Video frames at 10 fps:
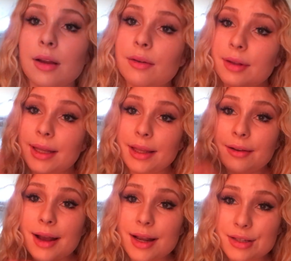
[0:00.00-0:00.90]
Well, thank you
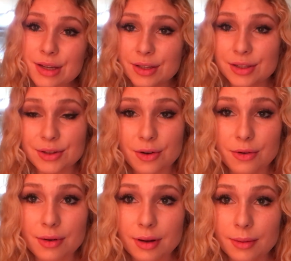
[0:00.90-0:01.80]
guys
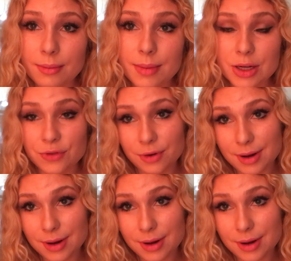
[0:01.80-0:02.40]
so much for